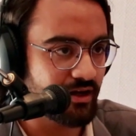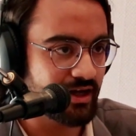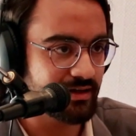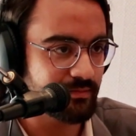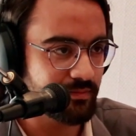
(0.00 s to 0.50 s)

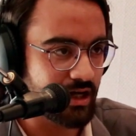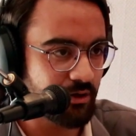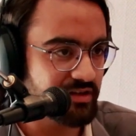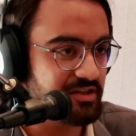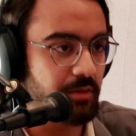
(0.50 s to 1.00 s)
And
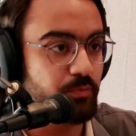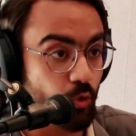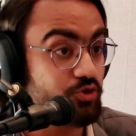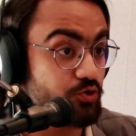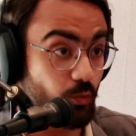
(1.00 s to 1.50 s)
how has the
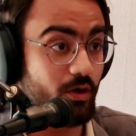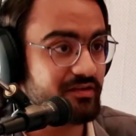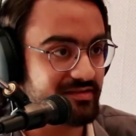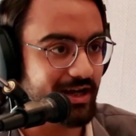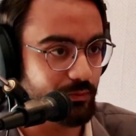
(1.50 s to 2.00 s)
approach
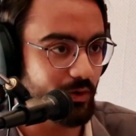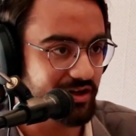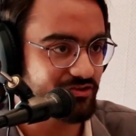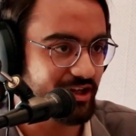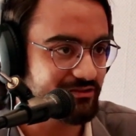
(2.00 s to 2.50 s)
towards that
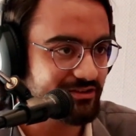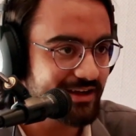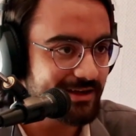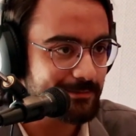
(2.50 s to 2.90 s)
work changed?